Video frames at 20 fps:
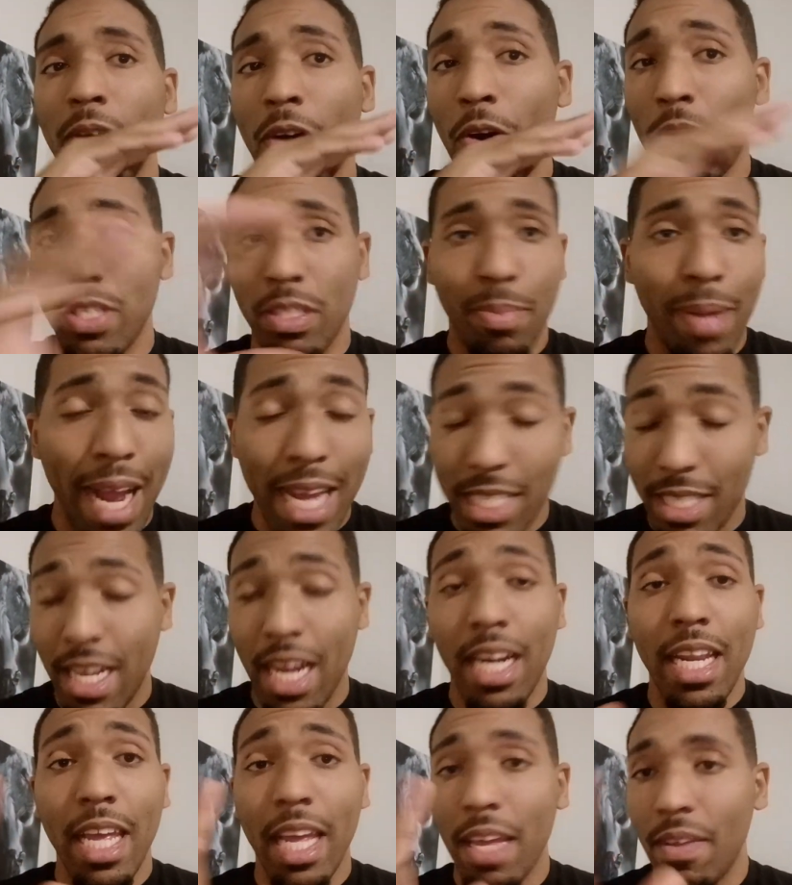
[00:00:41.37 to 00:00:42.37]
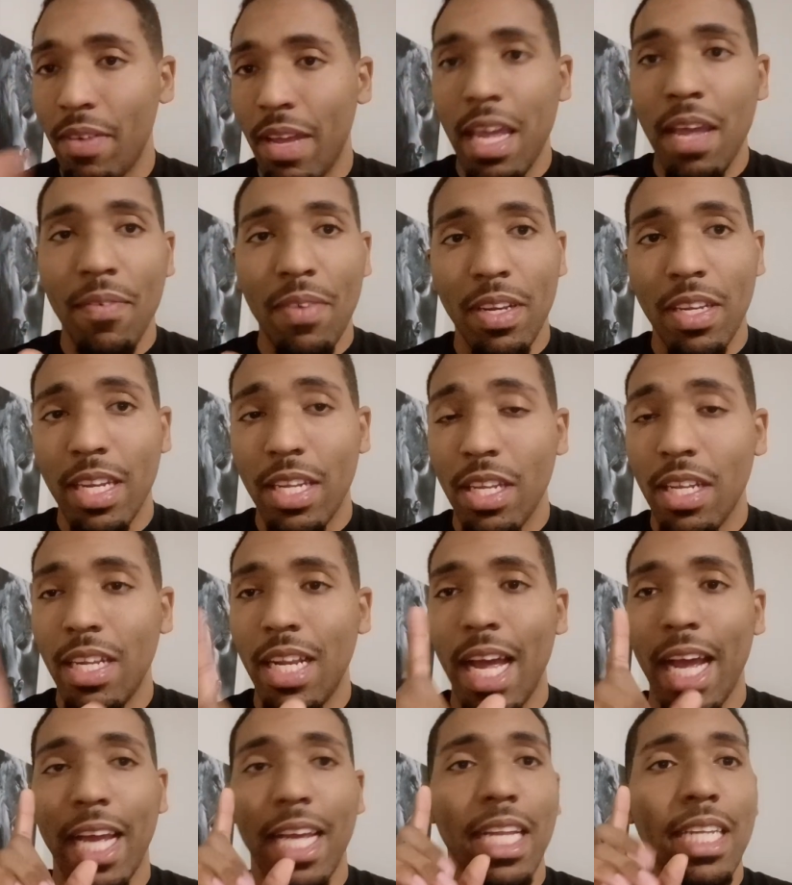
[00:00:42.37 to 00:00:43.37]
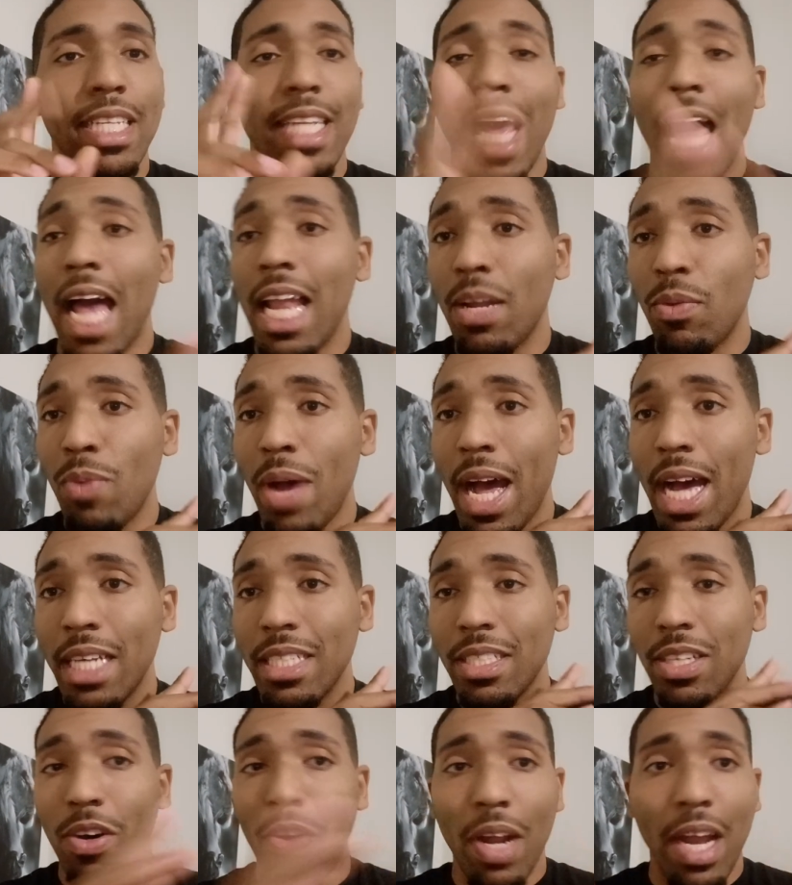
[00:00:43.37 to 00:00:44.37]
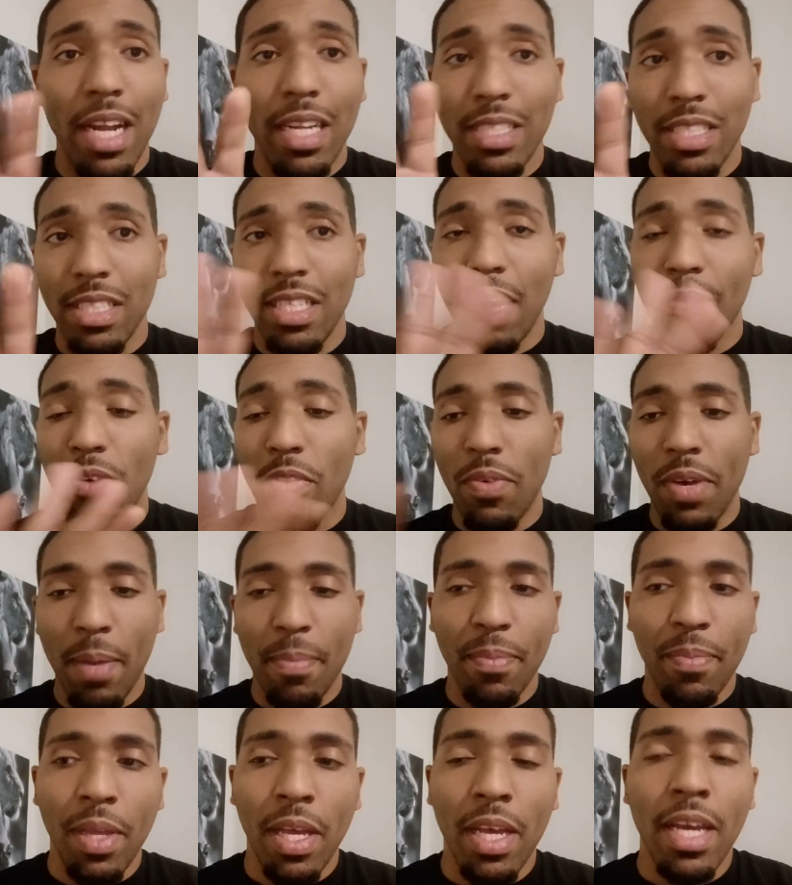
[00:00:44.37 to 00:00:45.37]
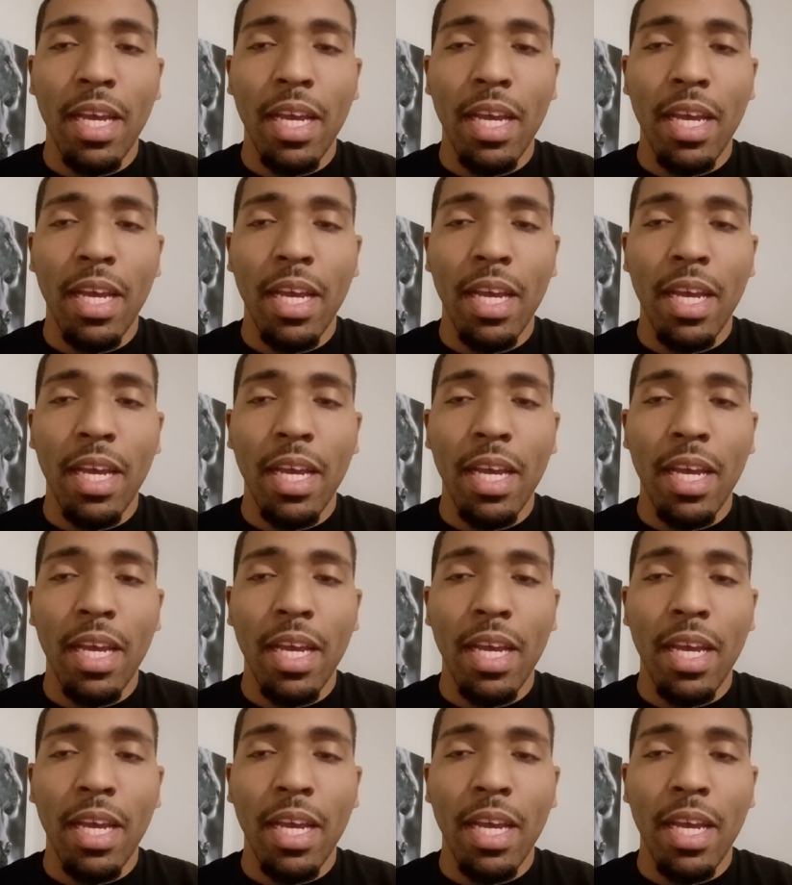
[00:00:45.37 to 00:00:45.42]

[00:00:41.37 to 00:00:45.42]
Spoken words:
or surpass technique, even like talent-wise, all that stuff over him.